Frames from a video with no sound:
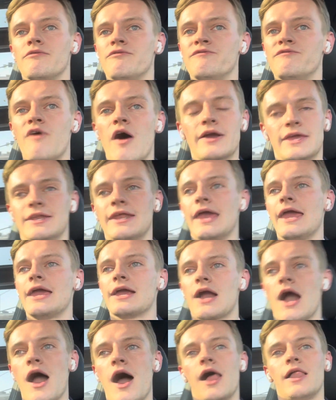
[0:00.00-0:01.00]
fucking hate
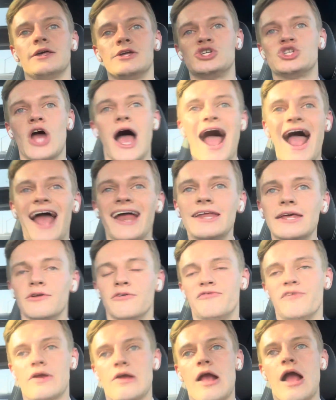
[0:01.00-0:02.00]
college. I need to
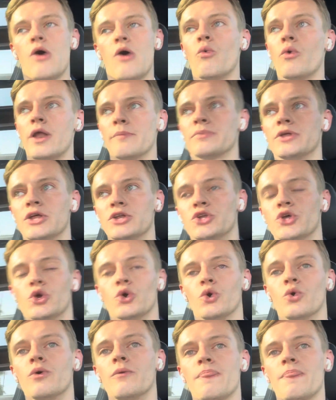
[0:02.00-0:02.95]
figure out what I'm going to do.